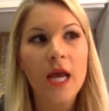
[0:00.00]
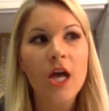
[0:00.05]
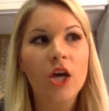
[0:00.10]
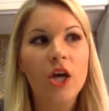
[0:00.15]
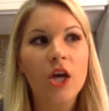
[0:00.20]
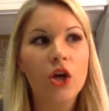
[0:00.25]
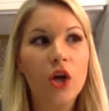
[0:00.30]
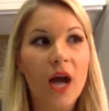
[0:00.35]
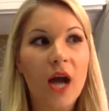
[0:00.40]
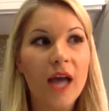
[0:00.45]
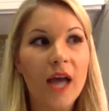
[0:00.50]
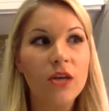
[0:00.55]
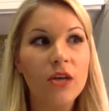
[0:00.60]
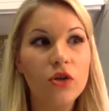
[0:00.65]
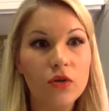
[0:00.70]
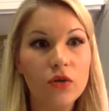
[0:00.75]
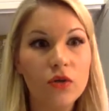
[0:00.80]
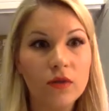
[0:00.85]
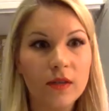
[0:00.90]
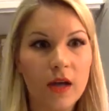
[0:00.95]

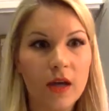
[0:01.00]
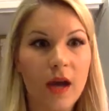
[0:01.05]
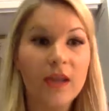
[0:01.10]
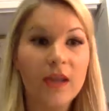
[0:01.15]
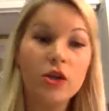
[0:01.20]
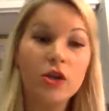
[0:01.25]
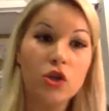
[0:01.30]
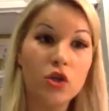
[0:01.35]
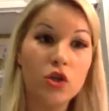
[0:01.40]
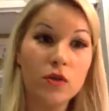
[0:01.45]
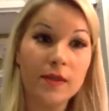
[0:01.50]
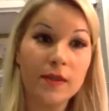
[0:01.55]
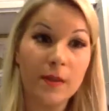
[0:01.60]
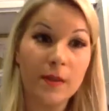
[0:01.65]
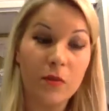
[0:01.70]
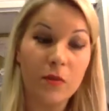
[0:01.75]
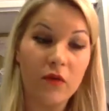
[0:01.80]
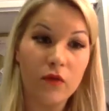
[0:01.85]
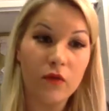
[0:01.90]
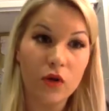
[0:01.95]
I could use
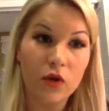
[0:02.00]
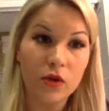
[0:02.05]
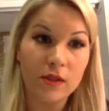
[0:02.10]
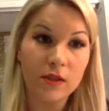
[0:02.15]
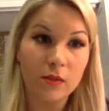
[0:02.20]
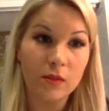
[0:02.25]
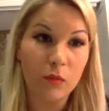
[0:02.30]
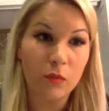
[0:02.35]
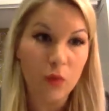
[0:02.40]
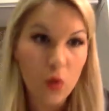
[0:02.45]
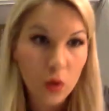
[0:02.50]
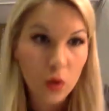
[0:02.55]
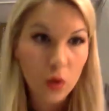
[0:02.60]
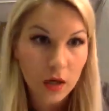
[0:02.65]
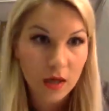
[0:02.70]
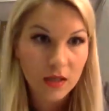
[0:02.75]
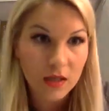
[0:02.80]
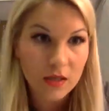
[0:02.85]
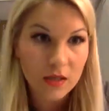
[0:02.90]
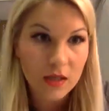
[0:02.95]
some of your
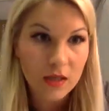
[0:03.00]
support.